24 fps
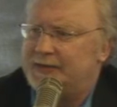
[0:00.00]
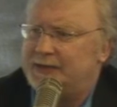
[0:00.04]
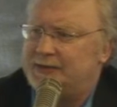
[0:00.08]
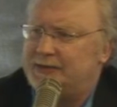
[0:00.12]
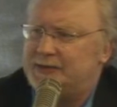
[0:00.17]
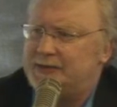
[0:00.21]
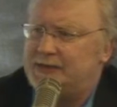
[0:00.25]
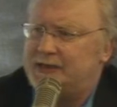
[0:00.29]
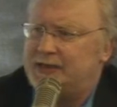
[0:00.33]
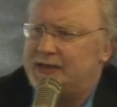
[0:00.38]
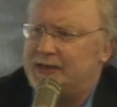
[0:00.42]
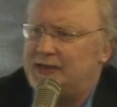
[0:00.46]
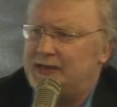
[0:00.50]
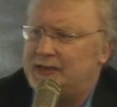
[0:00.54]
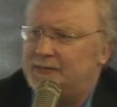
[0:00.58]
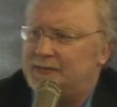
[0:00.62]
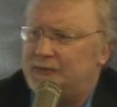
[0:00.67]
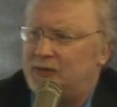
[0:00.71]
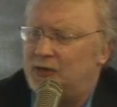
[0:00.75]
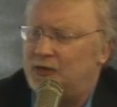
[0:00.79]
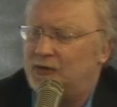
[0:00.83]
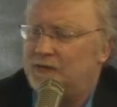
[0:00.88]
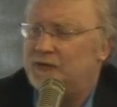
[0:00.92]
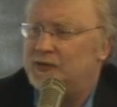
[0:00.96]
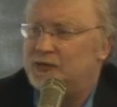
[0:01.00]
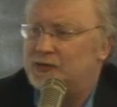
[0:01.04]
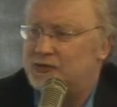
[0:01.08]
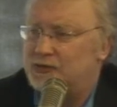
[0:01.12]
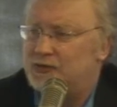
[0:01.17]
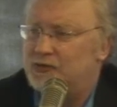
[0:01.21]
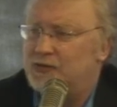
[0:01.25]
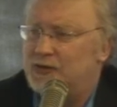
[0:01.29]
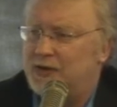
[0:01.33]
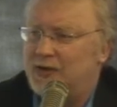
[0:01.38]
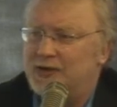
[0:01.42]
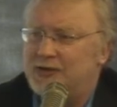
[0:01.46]
set up over
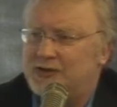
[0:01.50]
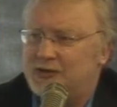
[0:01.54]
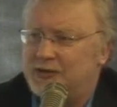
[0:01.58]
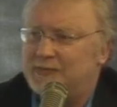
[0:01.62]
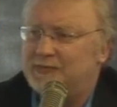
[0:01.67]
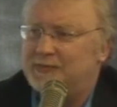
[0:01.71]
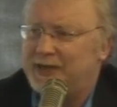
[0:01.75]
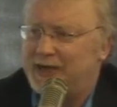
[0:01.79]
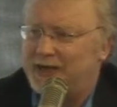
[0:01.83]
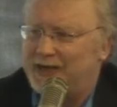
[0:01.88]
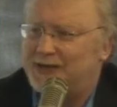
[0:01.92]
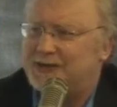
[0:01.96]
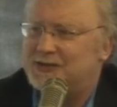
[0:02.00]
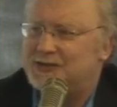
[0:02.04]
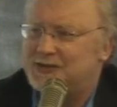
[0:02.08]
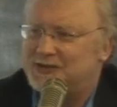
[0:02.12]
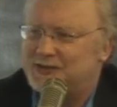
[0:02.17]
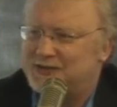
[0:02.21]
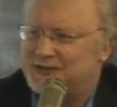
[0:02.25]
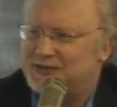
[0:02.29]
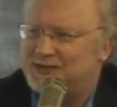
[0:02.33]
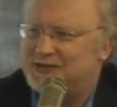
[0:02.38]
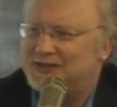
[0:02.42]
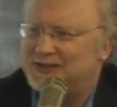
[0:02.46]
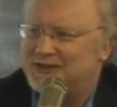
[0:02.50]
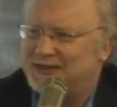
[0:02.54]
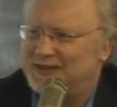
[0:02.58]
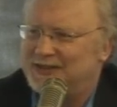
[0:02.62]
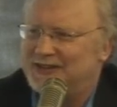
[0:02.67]
200 pastors